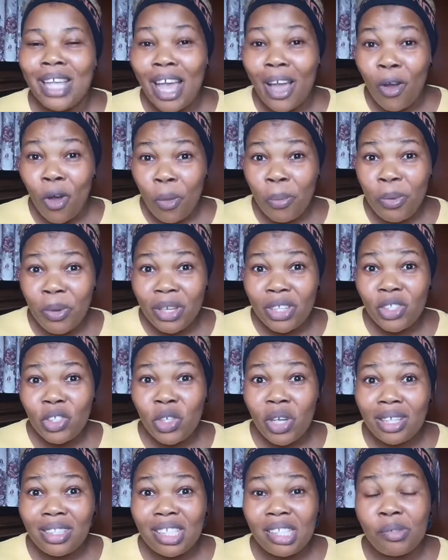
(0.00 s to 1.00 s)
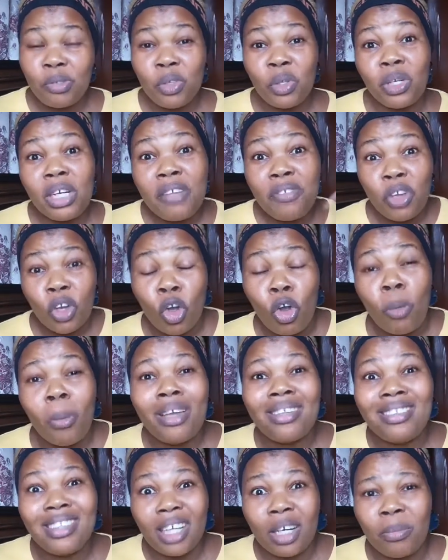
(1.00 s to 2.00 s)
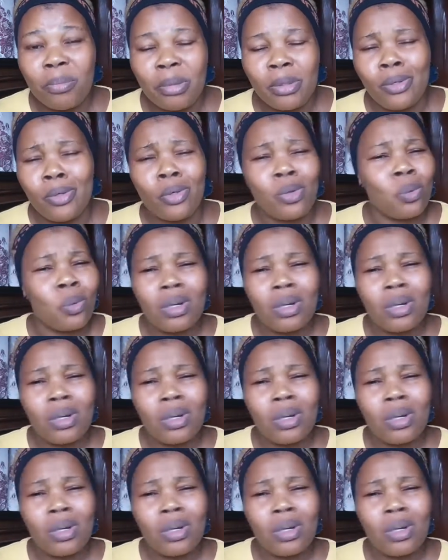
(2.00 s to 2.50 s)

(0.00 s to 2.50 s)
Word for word: I hope you enjoyed this video. Leave your comment down below.